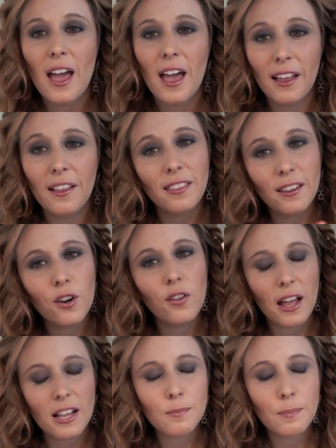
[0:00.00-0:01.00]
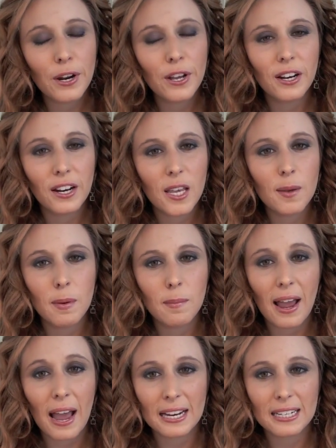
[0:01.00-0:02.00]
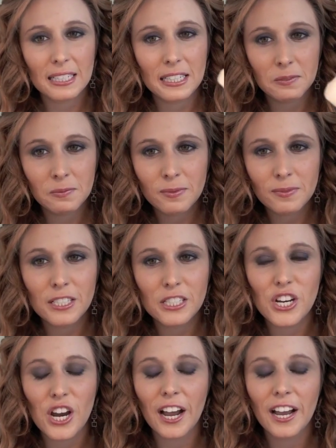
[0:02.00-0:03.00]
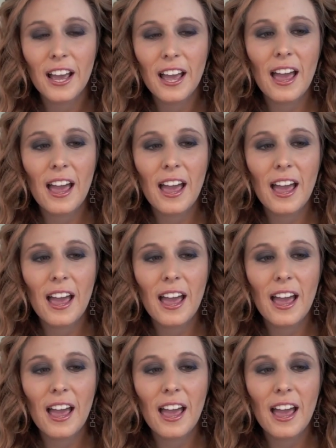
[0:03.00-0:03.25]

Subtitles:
and you know, that's pretty good at keeping my acne in check.